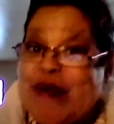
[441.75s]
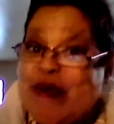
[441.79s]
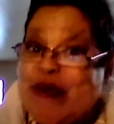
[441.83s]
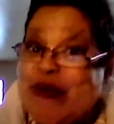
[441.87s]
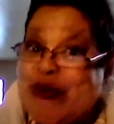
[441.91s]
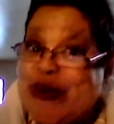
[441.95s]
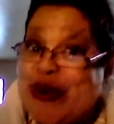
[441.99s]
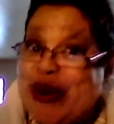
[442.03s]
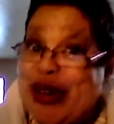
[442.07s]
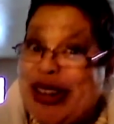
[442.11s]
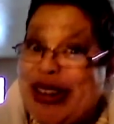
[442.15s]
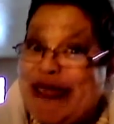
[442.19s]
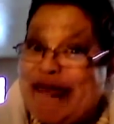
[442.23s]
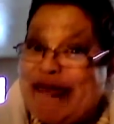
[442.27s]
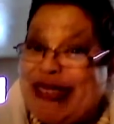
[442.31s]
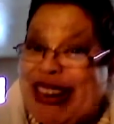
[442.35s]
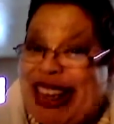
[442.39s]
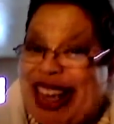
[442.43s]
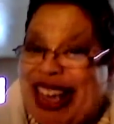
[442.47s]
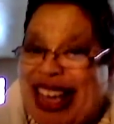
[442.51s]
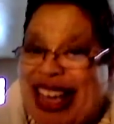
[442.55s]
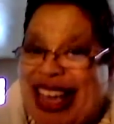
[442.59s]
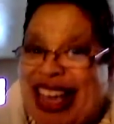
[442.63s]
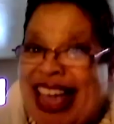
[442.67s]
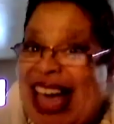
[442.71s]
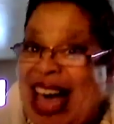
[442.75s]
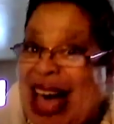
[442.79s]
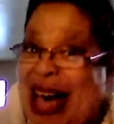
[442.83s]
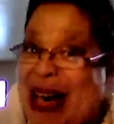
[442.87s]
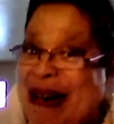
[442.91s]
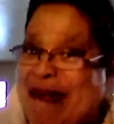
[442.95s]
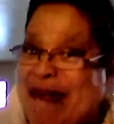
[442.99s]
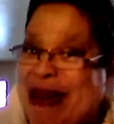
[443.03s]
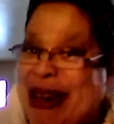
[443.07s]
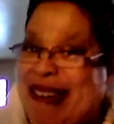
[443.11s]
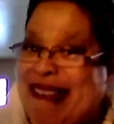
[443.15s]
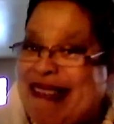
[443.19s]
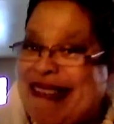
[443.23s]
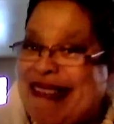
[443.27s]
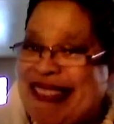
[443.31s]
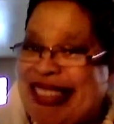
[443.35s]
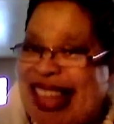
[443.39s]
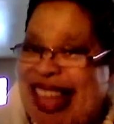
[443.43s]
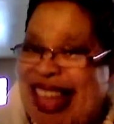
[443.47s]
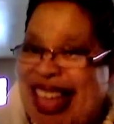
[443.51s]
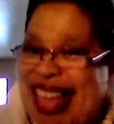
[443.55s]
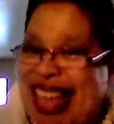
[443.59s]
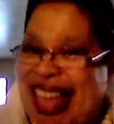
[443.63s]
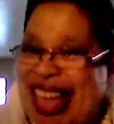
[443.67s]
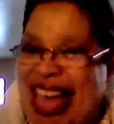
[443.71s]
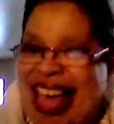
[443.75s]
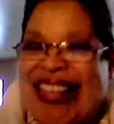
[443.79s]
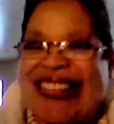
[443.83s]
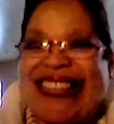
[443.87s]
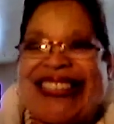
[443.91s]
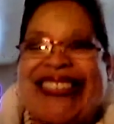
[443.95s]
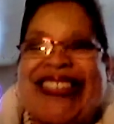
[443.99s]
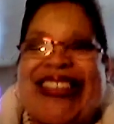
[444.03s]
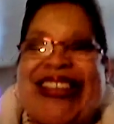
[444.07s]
Freedom Day. How about that?